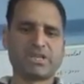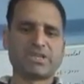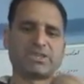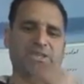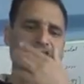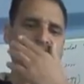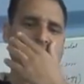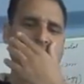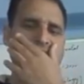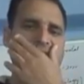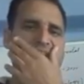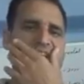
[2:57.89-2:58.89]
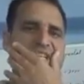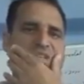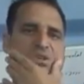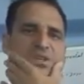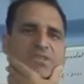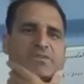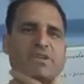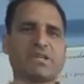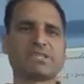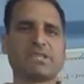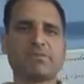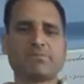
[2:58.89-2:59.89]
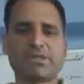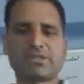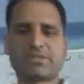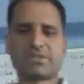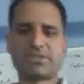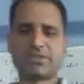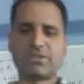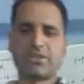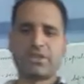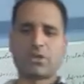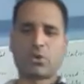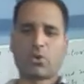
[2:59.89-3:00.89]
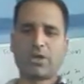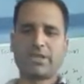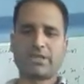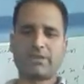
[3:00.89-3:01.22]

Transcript: The term ecology was first coined